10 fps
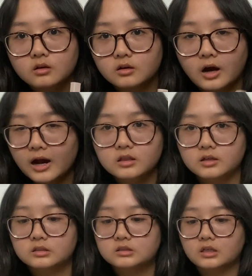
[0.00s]

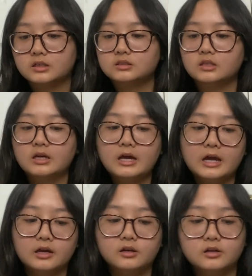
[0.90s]
Highlighters, guys,
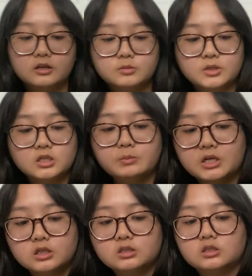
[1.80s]
and especially
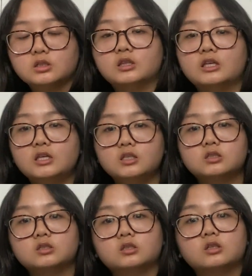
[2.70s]
because
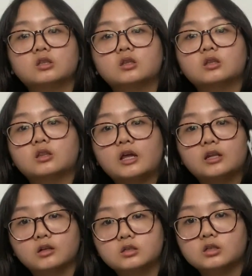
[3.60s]
they
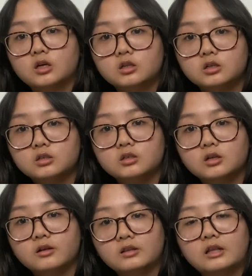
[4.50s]
look colored,
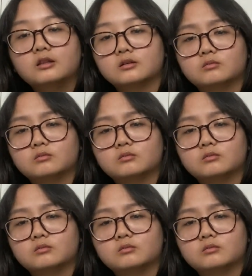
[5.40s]
but they're